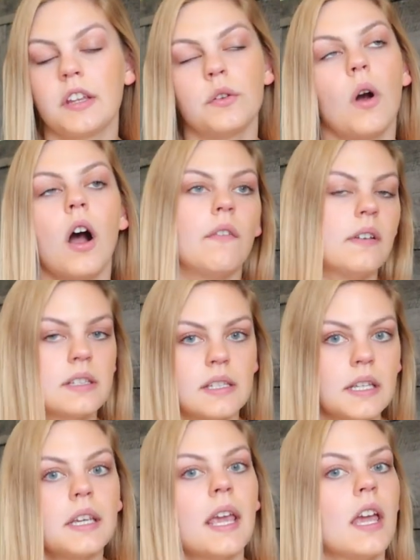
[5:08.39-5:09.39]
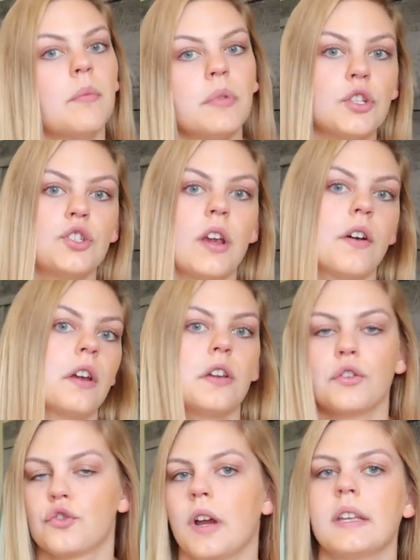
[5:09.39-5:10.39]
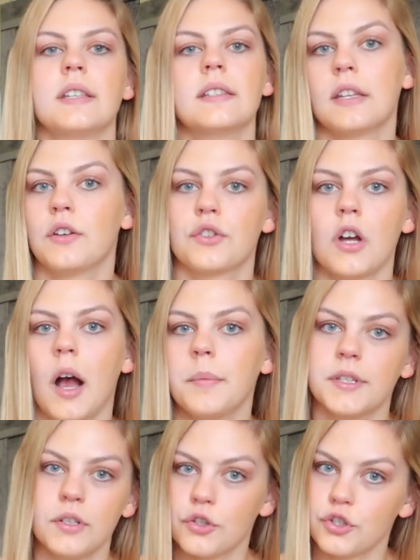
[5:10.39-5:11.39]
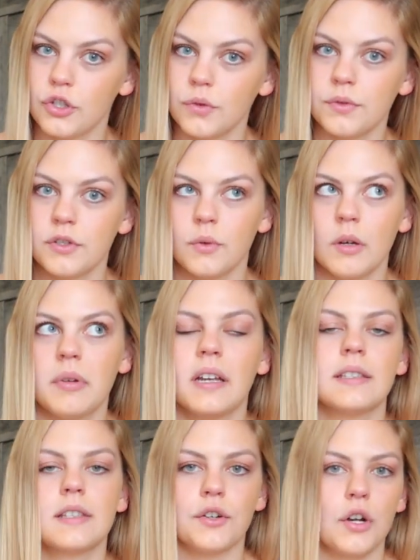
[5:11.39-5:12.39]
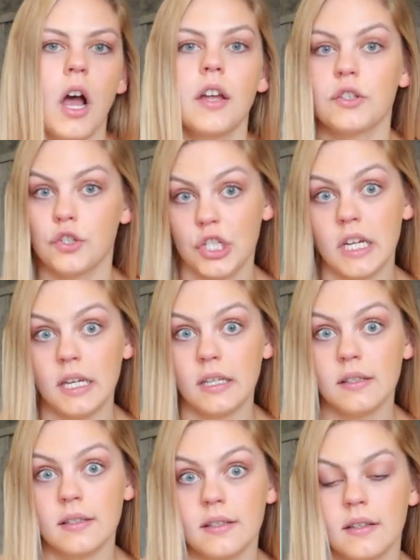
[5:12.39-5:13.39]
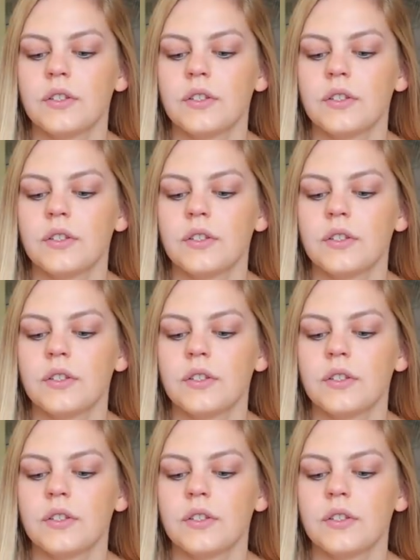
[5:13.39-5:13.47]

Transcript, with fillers: you obviously can't be sharing your dresses and your tops and your shoes to it because they're not jeans.